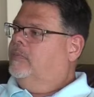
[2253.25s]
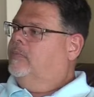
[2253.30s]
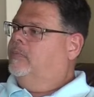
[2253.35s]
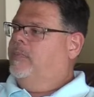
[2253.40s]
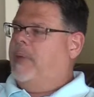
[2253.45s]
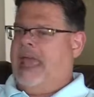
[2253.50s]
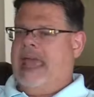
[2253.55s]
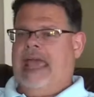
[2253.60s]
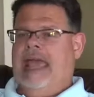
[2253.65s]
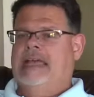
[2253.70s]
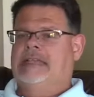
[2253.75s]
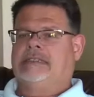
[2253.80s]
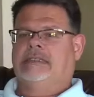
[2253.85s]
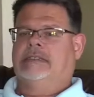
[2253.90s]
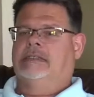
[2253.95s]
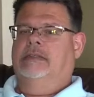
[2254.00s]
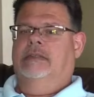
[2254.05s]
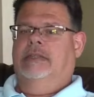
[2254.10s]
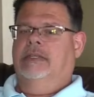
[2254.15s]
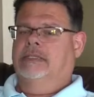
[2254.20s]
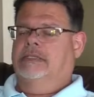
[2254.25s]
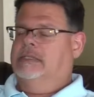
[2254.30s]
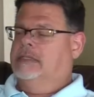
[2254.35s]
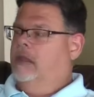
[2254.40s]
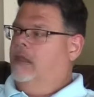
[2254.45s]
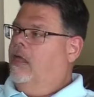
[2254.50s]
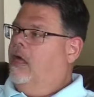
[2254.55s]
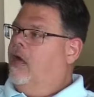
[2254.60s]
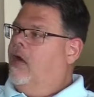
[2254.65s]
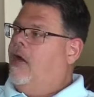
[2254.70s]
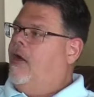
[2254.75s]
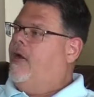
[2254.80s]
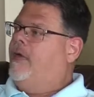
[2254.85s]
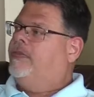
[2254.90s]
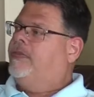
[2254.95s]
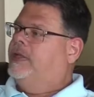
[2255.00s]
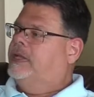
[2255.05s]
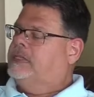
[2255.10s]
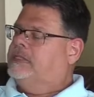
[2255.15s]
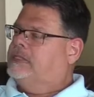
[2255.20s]
passed this law
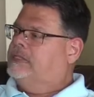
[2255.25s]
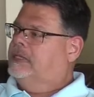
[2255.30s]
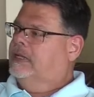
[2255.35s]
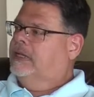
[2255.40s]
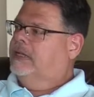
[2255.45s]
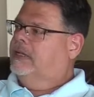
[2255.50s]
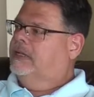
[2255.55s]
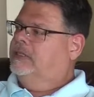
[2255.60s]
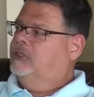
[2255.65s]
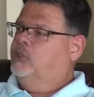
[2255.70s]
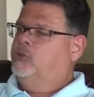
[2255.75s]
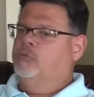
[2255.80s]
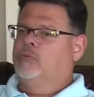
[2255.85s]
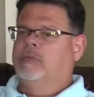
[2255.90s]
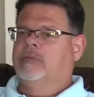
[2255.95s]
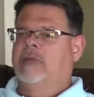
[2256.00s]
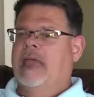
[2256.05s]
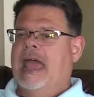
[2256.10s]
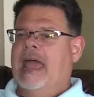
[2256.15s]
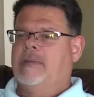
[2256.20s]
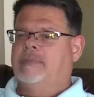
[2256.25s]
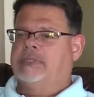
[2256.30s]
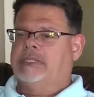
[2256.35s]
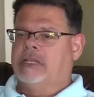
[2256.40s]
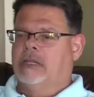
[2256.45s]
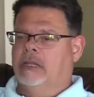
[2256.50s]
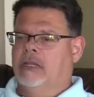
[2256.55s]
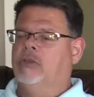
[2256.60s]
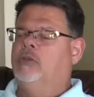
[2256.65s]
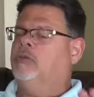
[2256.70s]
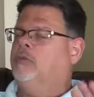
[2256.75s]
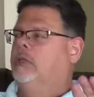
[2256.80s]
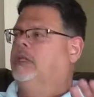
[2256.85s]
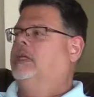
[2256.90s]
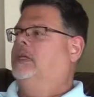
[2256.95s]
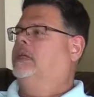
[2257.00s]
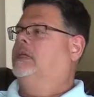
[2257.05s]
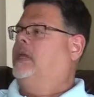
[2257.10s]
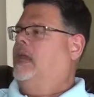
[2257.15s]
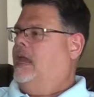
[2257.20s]
that said you
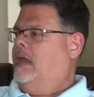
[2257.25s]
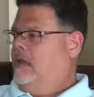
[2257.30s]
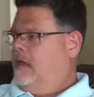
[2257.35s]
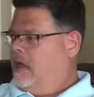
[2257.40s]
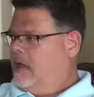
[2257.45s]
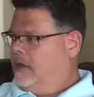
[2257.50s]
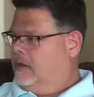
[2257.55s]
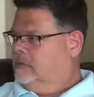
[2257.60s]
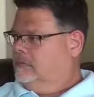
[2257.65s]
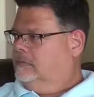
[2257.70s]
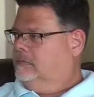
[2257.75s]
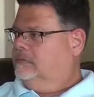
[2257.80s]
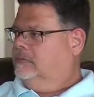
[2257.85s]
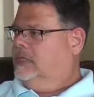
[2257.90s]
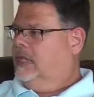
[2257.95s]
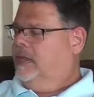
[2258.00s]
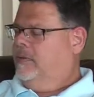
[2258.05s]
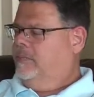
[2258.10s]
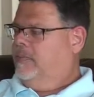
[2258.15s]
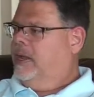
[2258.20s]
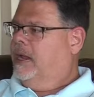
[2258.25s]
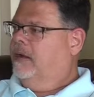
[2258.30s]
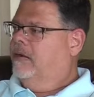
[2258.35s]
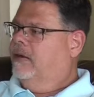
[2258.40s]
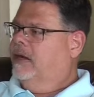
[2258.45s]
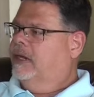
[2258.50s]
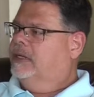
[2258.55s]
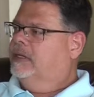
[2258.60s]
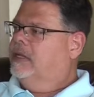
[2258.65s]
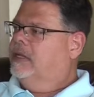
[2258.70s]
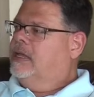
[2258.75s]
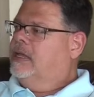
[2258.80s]
absolutely cannot get married.